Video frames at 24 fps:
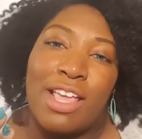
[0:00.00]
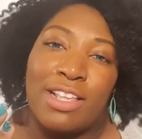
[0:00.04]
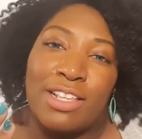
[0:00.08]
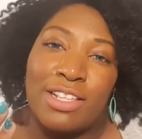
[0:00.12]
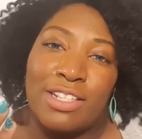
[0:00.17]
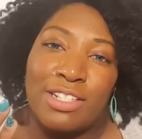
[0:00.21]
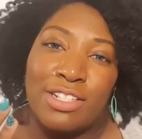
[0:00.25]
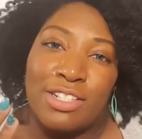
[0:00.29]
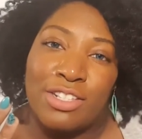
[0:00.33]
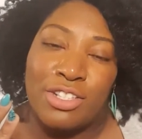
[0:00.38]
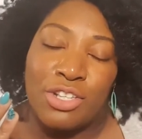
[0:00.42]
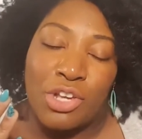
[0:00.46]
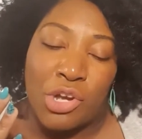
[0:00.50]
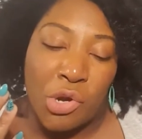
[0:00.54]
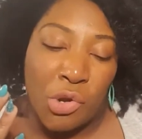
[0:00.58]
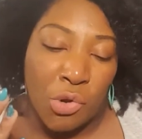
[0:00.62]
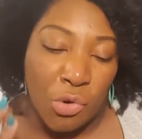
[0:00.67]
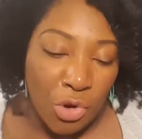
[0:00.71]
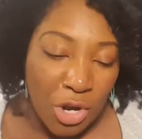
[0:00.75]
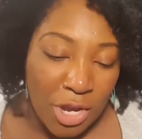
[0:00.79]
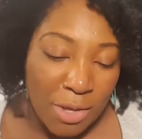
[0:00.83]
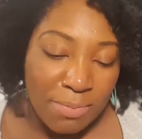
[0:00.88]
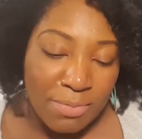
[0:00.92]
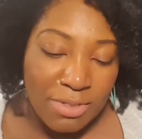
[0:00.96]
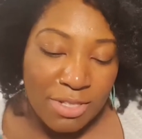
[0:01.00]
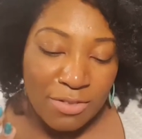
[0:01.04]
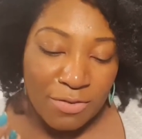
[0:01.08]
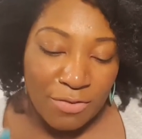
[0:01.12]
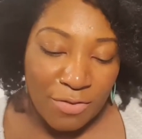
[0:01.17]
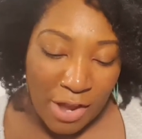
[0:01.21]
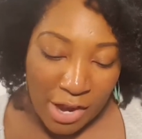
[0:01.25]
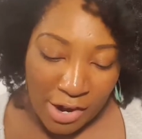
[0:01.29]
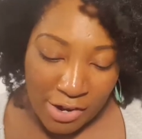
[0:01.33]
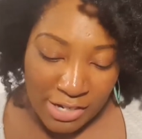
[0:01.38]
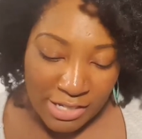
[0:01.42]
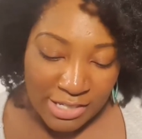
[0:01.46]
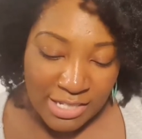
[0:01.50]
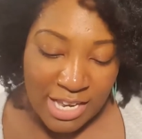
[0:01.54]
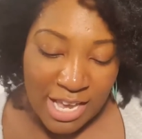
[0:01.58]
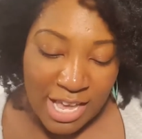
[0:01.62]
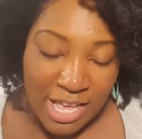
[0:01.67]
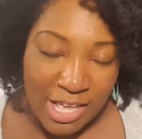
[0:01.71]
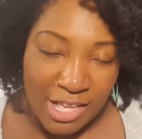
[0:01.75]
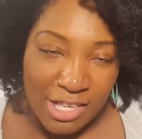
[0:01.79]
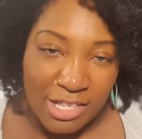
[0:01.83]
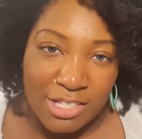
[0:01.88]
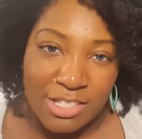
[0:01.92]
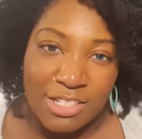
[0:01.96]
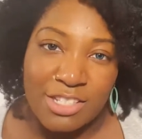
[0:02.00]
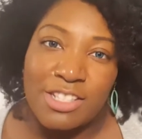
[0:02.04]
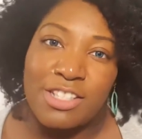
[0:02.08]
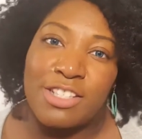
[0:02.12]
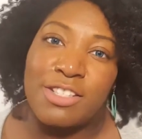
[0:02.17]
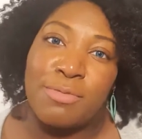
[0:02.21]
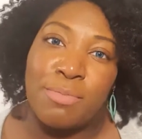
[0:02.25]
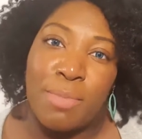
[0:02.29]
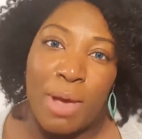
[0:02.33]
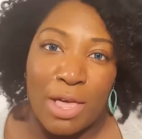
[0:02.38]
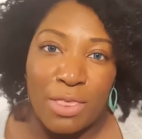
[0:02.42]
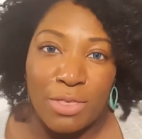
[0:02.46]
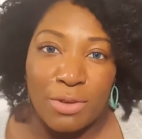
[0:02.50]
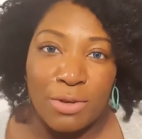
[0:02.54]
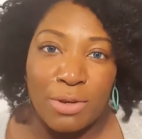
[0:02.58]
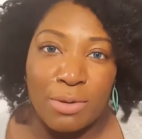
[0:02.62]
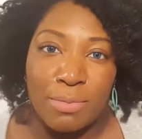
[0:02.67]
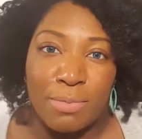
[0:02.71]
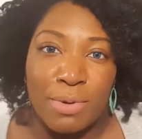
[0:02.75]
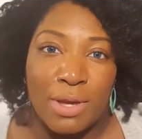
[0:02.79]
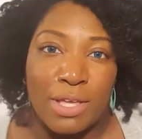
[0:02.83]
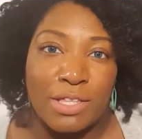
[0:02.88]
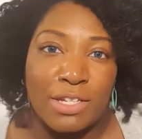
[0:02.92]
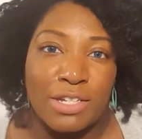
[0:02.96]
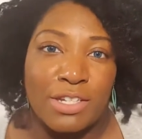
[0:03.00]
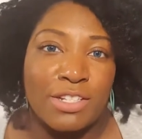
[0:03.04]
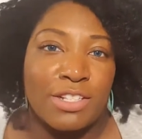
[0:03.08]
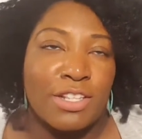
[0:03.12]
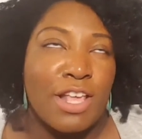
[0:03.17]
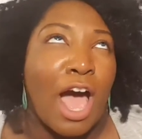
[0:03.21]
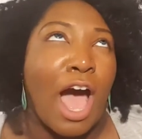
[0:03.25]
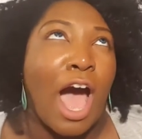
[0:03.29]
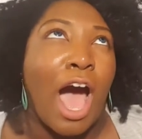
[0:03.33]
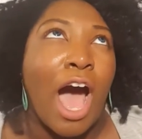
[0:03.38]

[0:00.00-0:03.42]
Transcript: is Grimm's Fairy Tales by the Grimm Brothers.